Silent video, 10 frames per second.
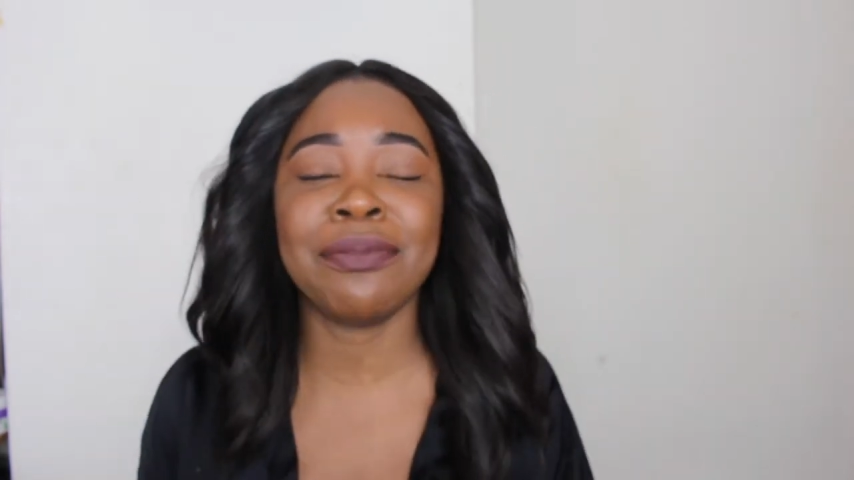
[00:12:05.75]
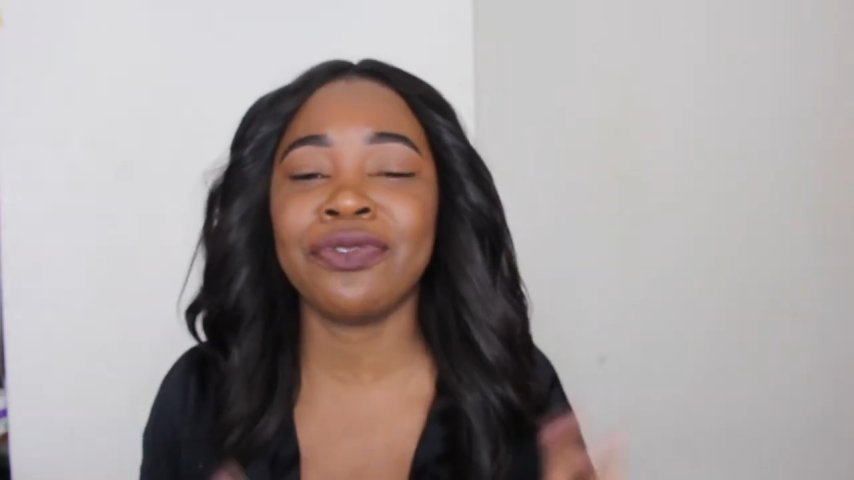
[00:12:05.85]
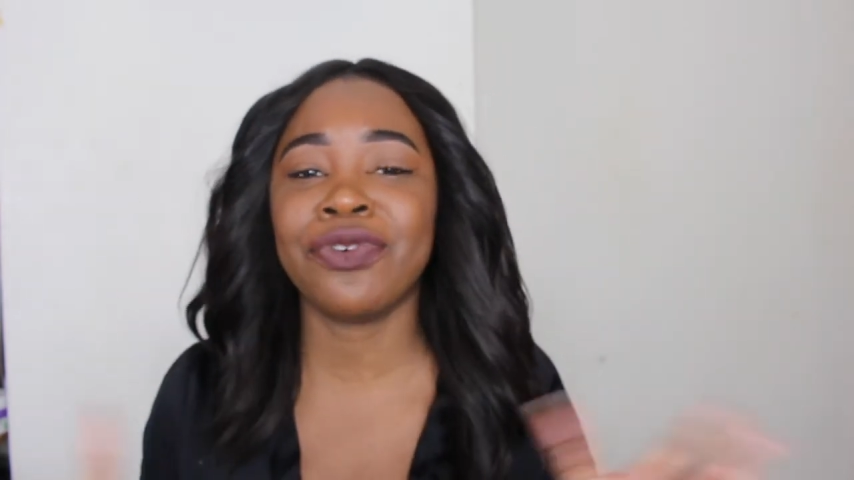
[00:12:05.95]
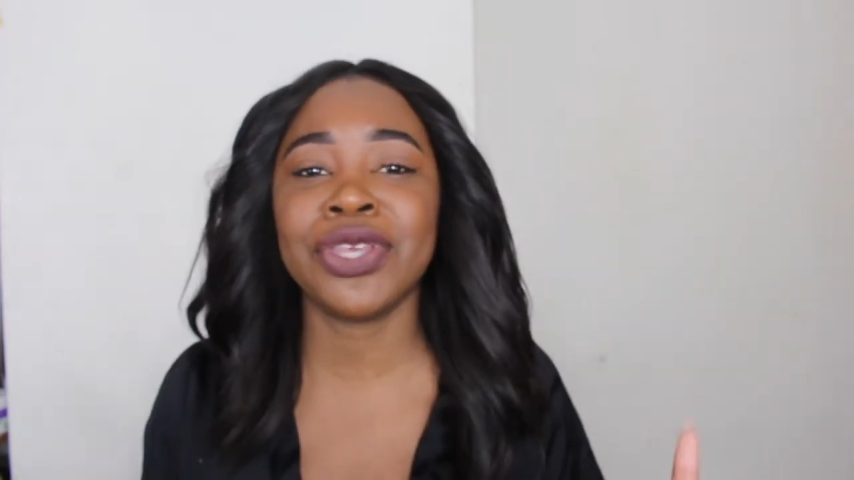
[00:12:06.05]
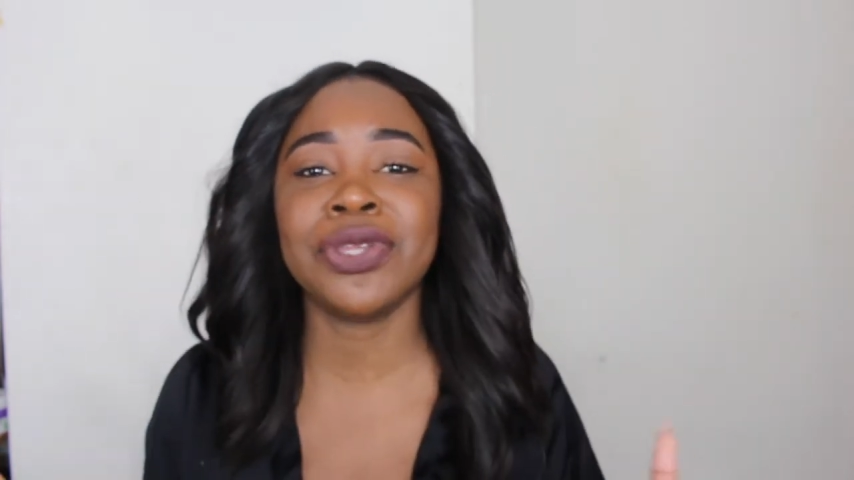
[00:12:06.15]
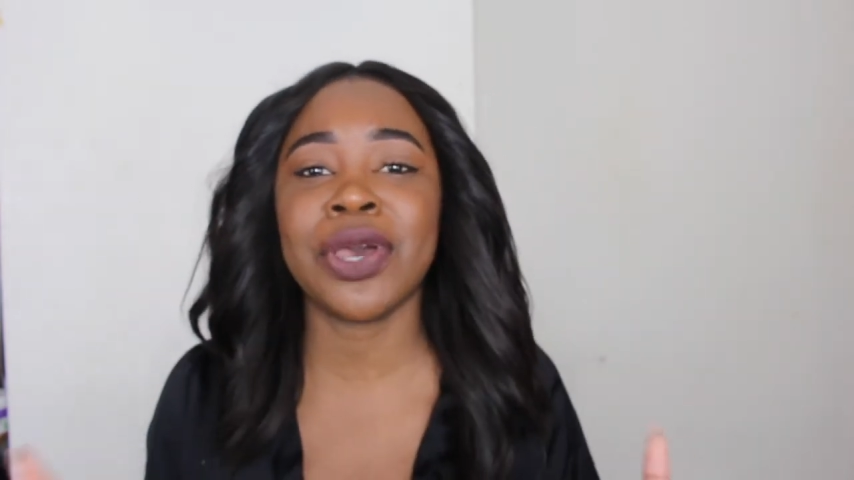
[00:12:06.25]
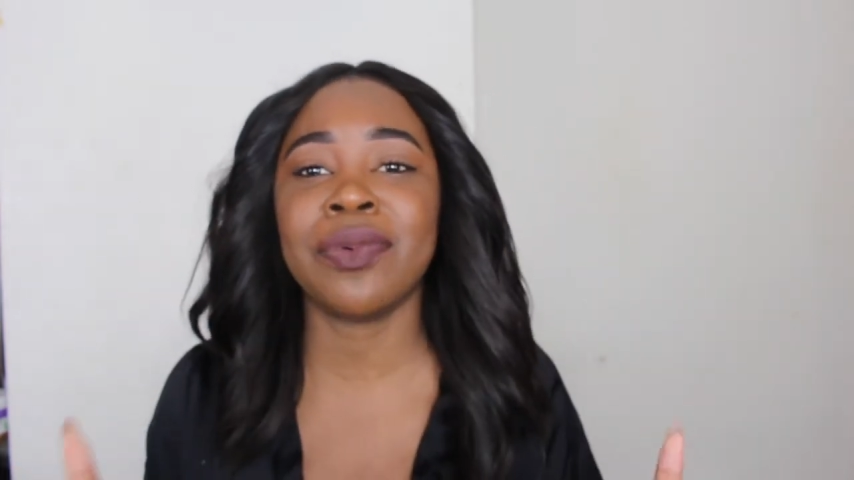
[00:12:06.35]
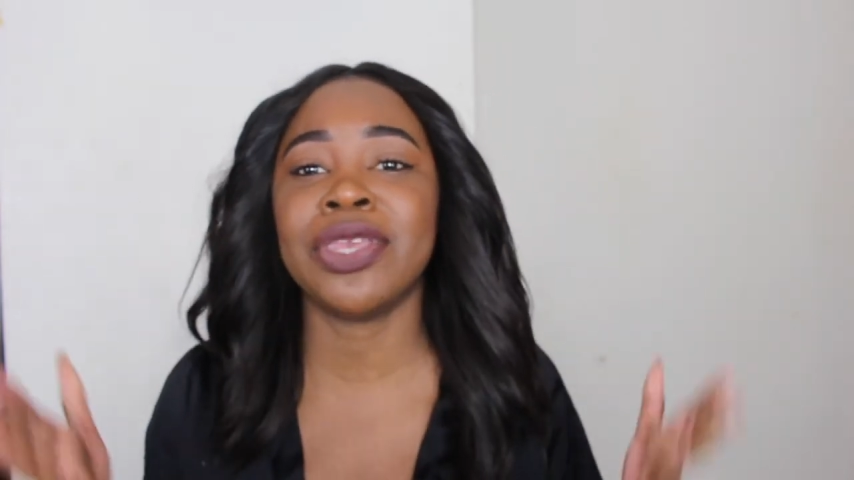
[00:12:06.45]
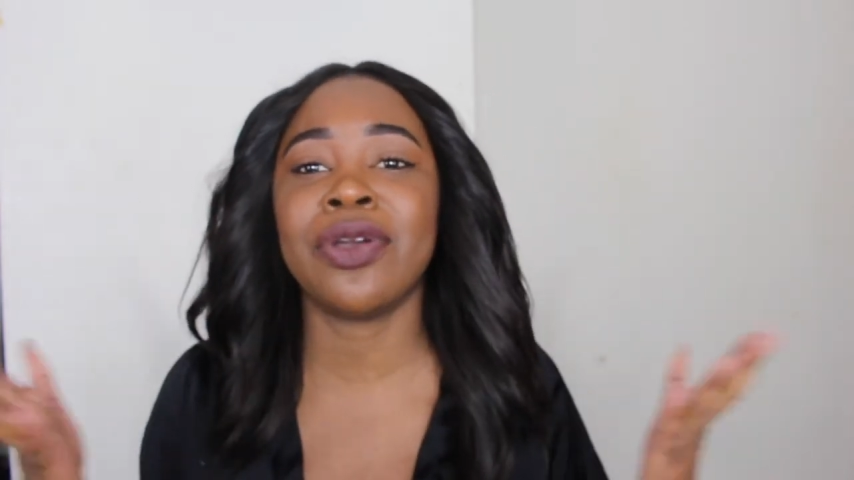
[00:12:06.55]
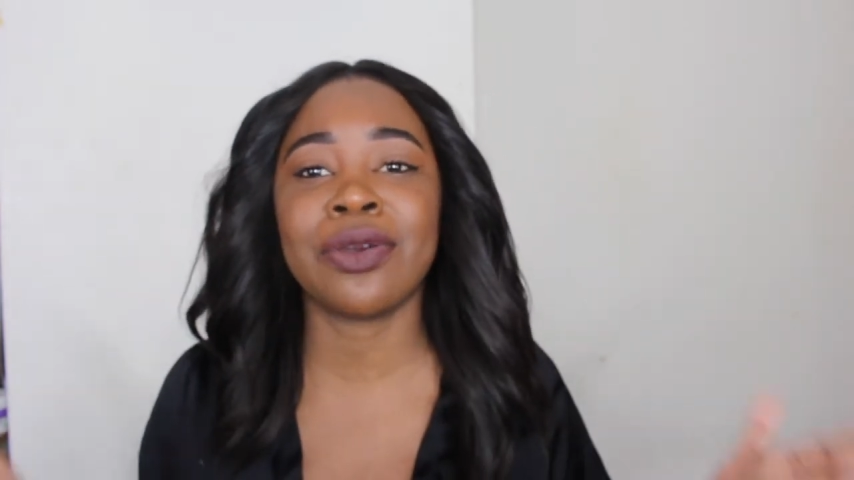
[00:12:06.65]
Before you know
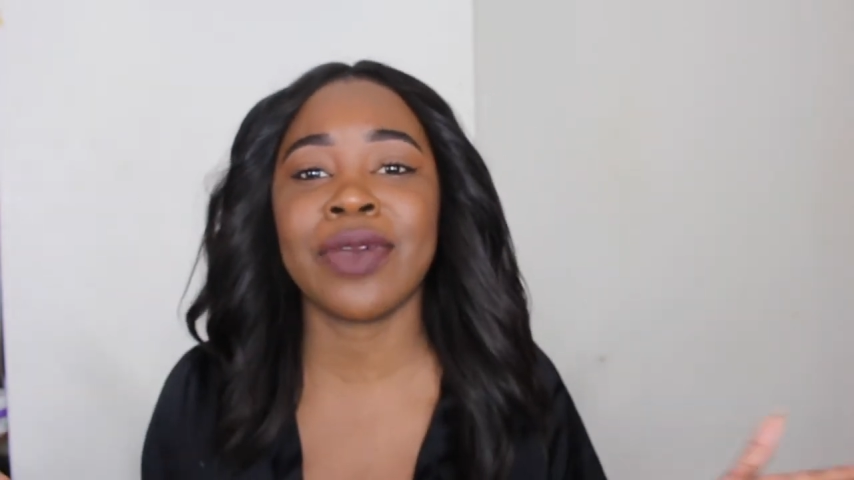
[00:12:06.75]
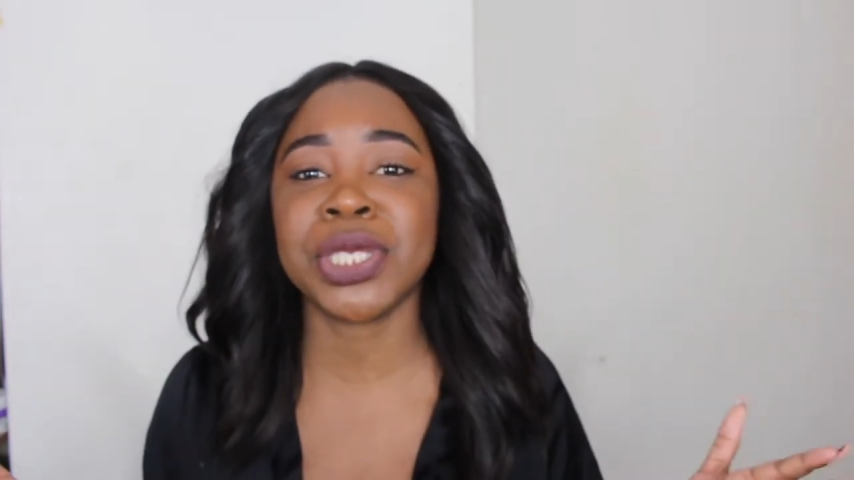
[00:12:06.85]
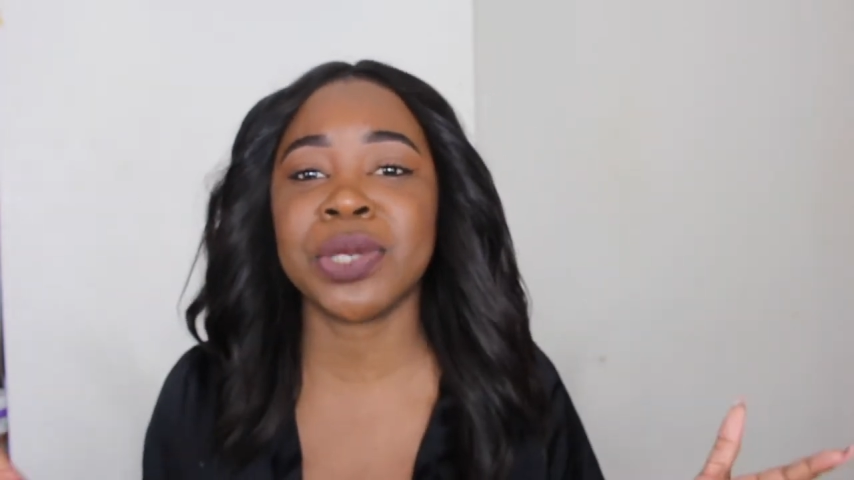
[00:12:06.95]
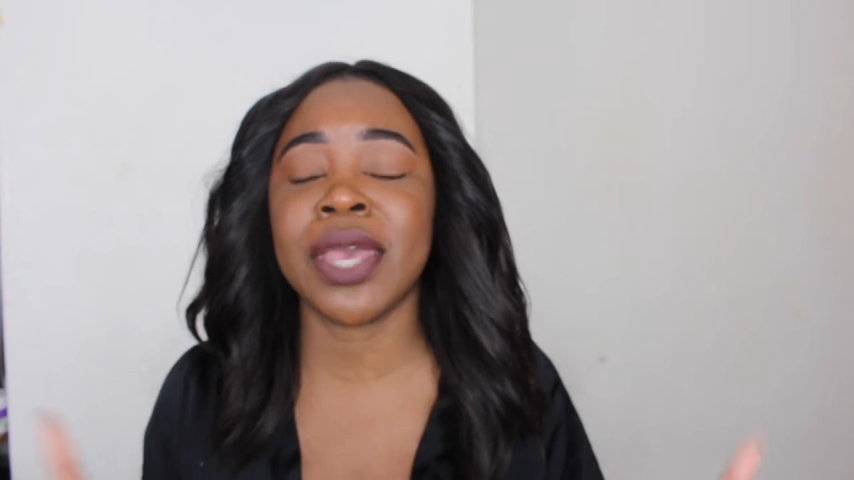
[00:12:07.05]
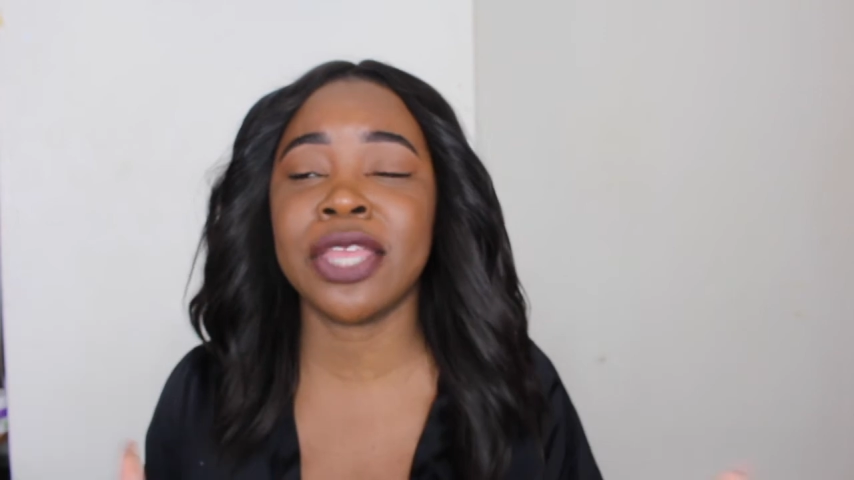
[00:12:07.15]
it, you're a graduate